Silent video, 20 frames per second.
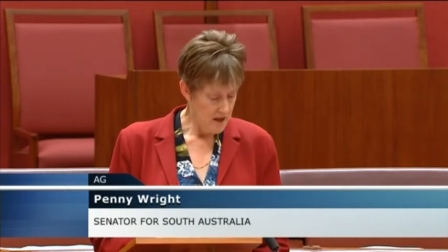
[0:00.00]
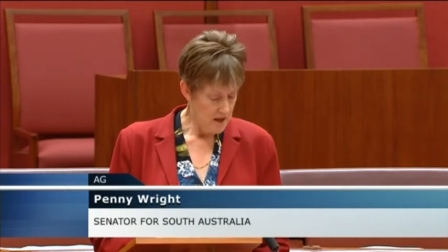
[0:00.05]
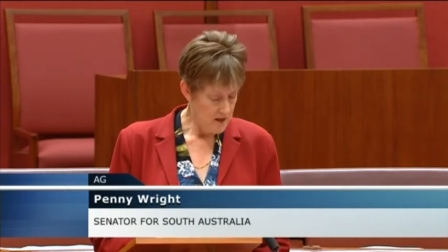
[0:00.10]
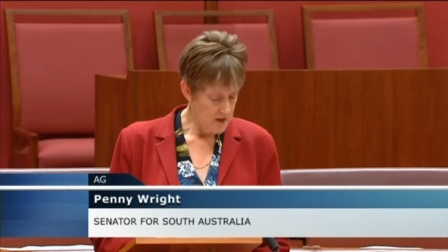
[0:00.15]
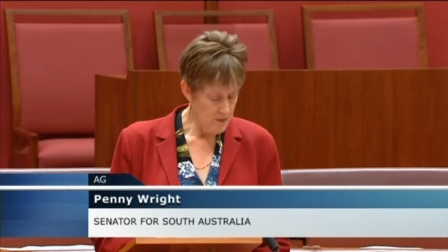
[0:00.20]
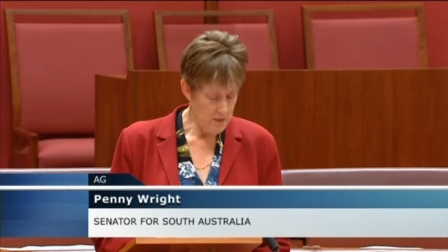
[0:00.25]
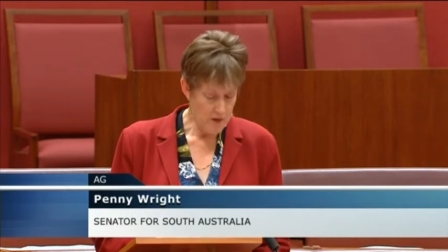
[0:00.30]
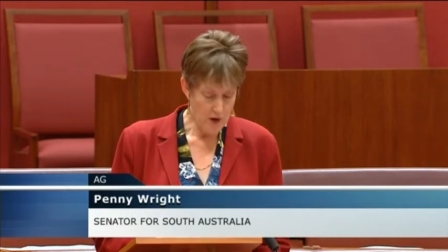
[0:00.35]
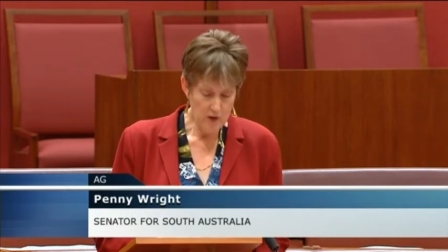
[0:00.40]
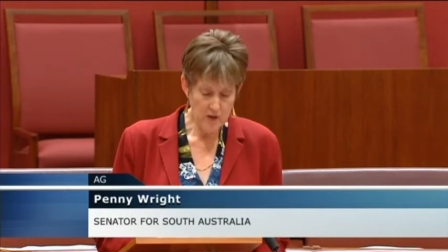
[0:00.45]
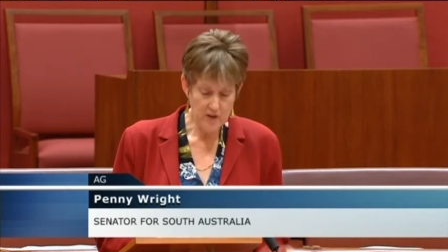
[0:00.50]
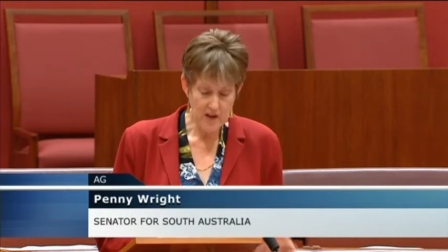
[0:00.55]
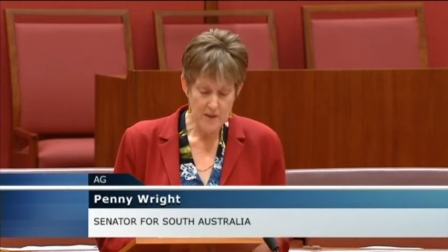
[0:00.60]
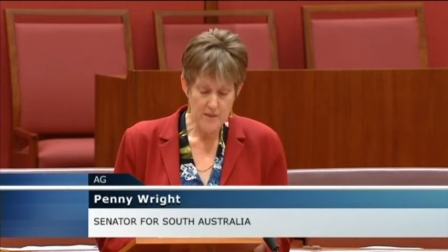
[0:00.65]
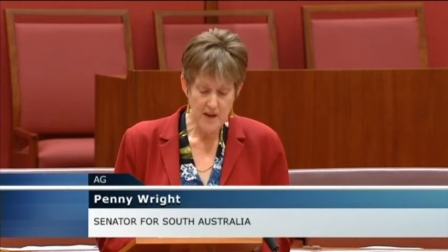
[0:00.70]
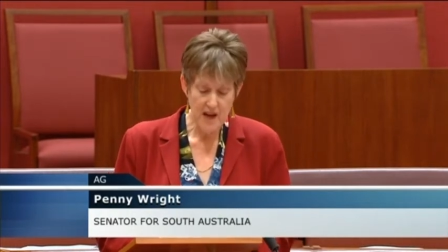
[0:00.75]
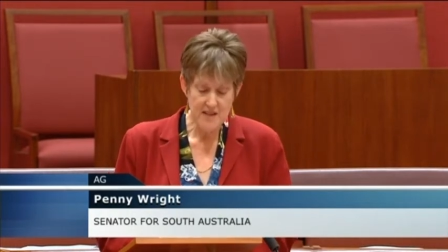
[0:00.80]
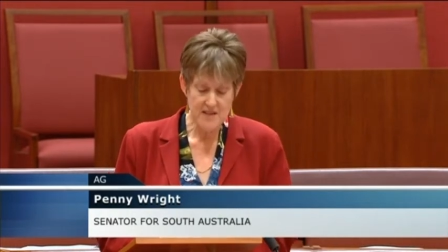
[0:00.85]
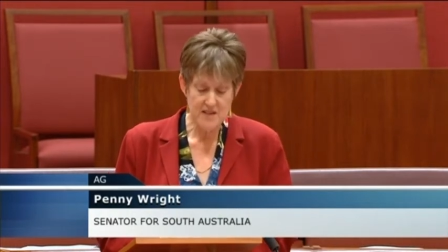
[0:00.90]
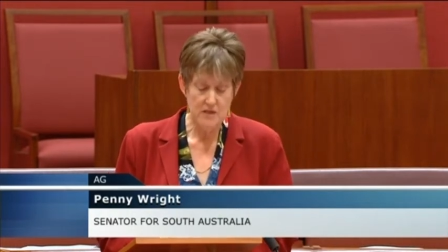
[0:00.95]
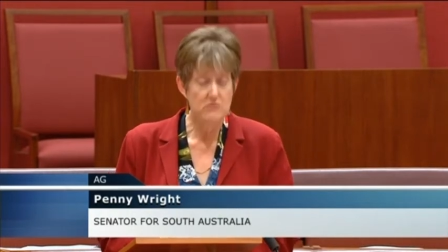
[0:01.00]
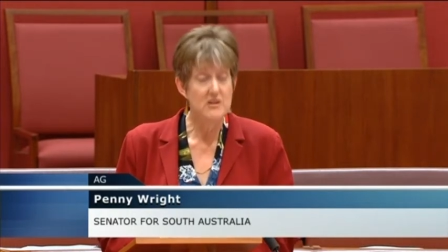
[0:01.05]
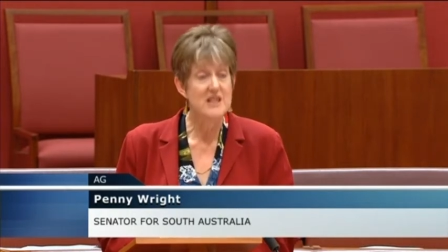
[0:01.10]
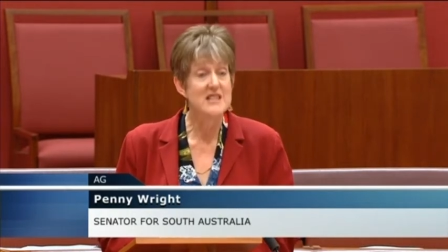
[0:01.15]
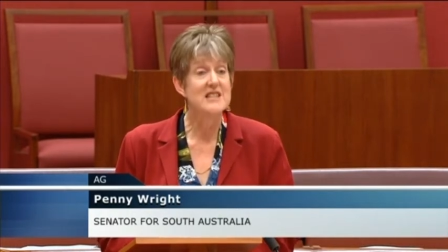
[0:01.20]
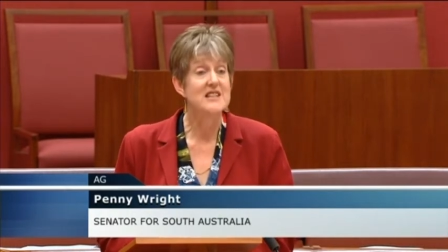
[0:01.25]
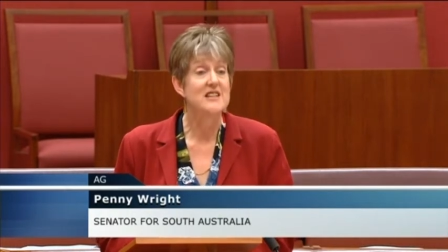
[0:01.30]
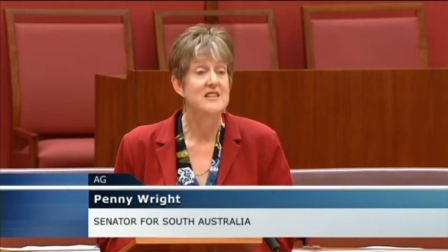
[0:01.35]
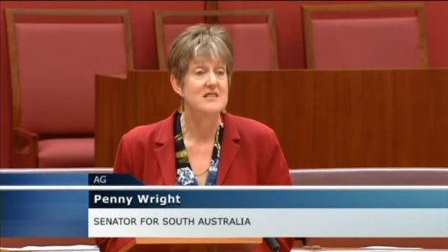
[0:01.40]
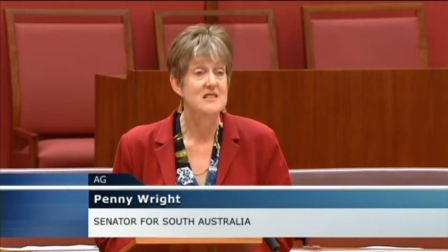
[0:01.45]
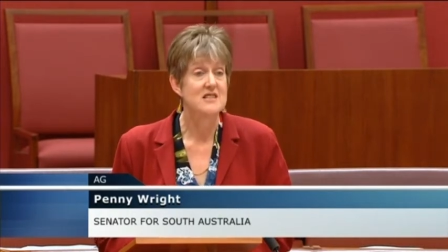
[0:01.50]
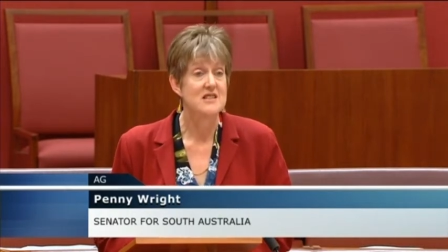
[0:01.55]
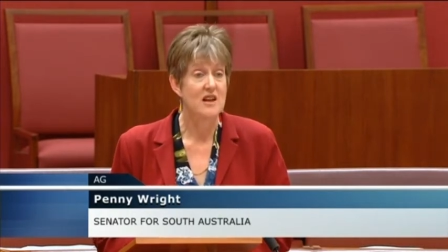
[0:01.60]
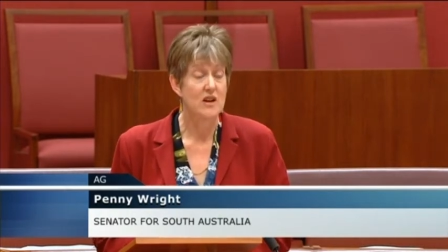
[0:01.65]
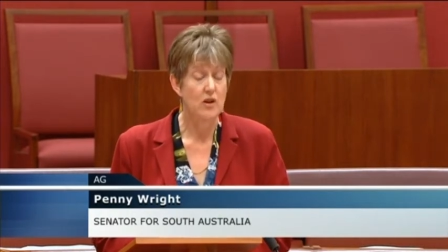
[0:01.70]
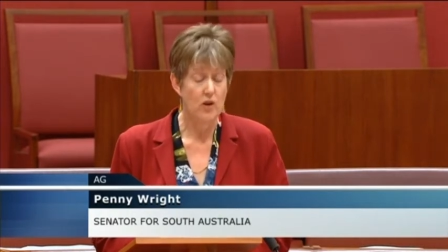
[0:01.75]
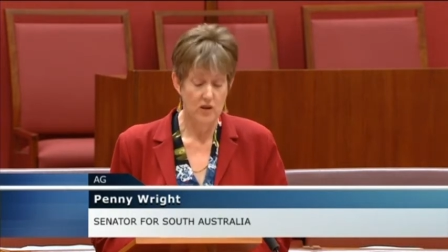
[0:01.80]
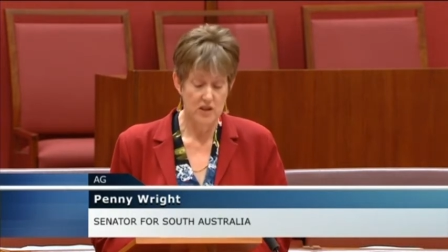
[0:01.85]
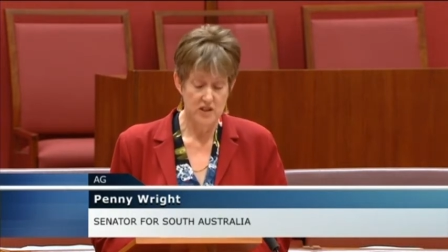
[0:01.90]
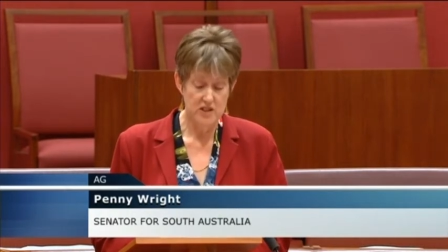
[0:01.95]
The program has a resident
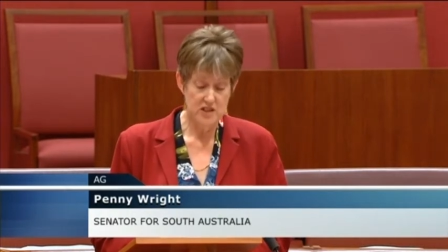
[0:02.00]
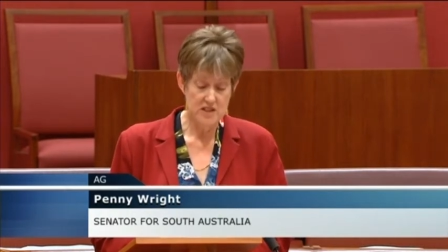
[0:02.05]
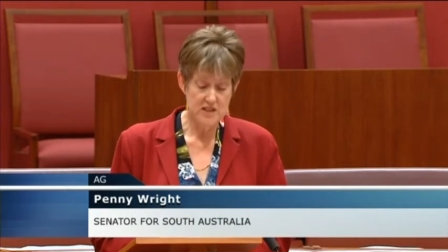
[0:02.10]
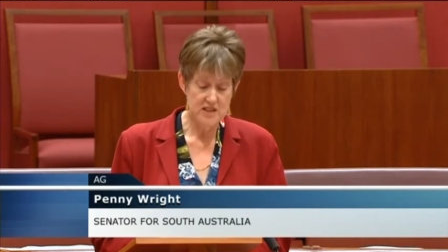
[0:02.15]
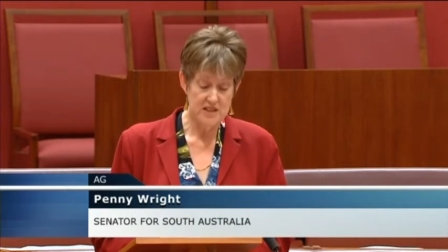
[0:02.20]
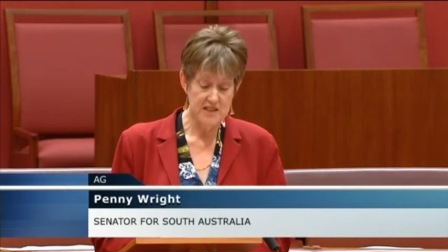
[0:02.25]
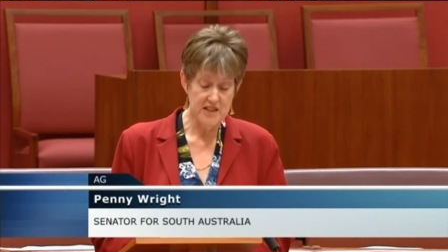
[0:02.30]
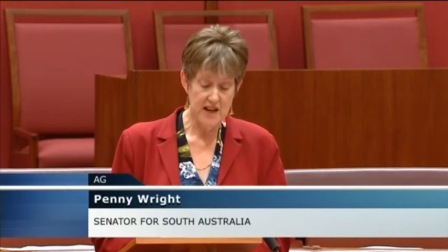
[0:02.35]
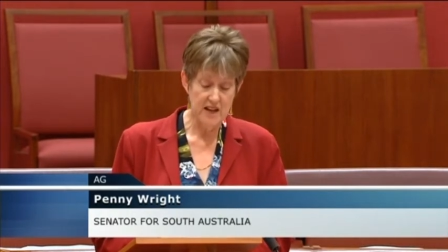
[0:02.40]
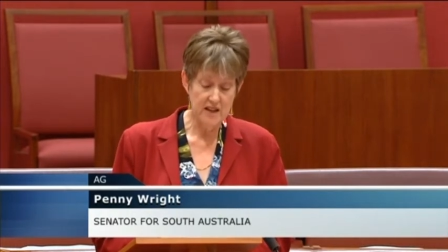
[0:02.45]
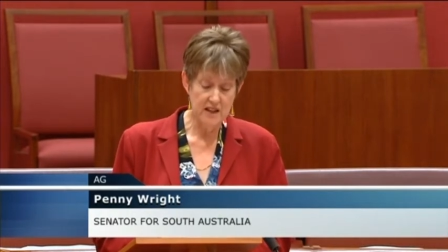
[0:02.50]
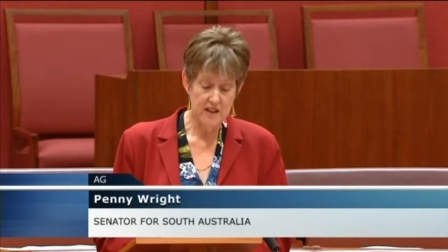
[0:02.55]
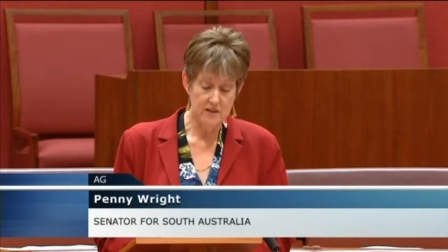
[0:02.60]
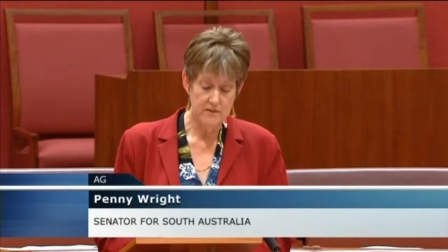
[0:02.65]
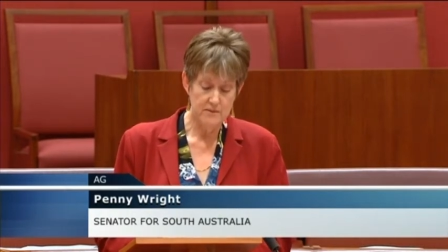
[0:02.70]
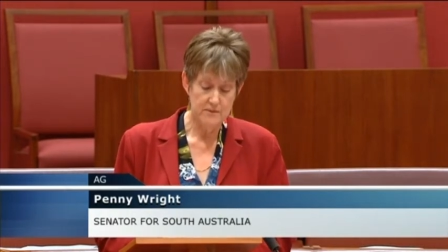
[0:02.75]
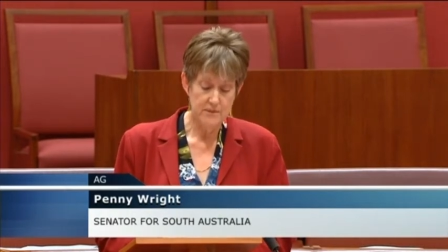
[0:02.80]
psychologist, Doug,